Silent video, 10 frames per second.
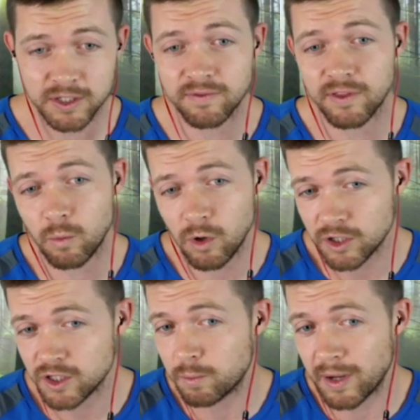And if they
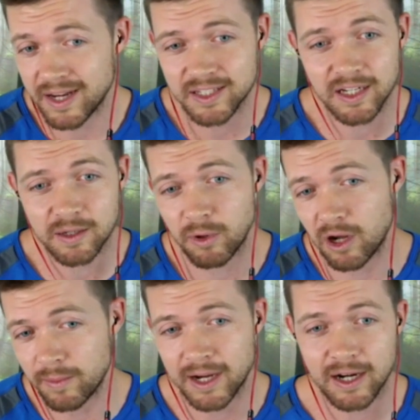were just basic
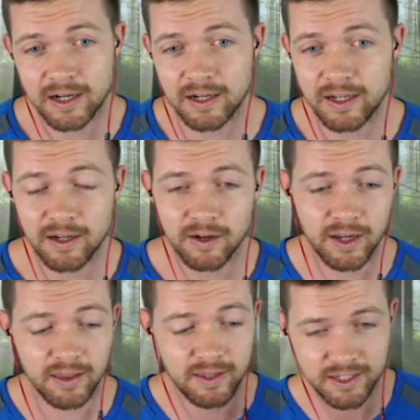biomechanically,
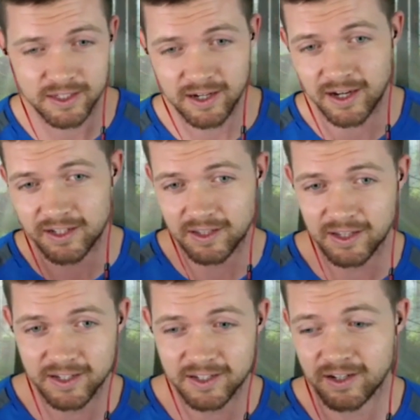okay, this connects to
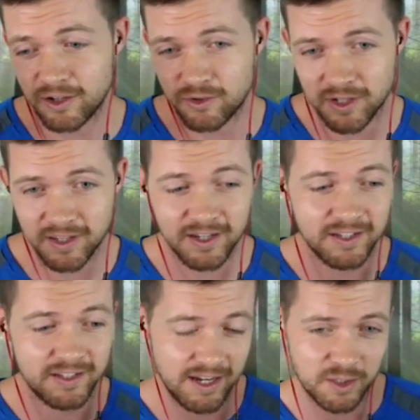this and I treat
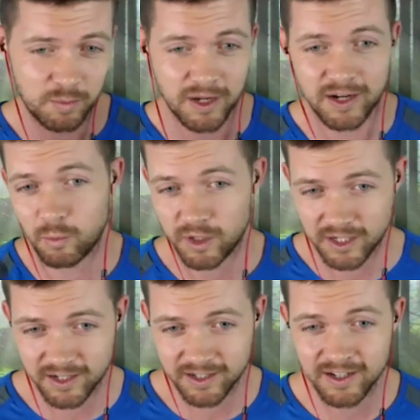this and that gets better and we're
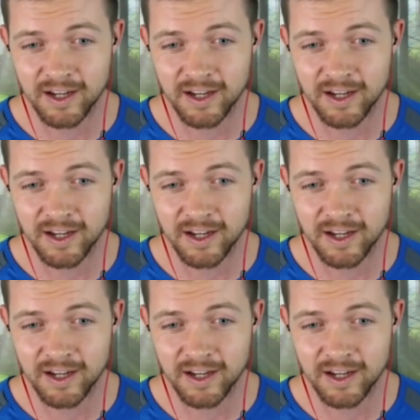done,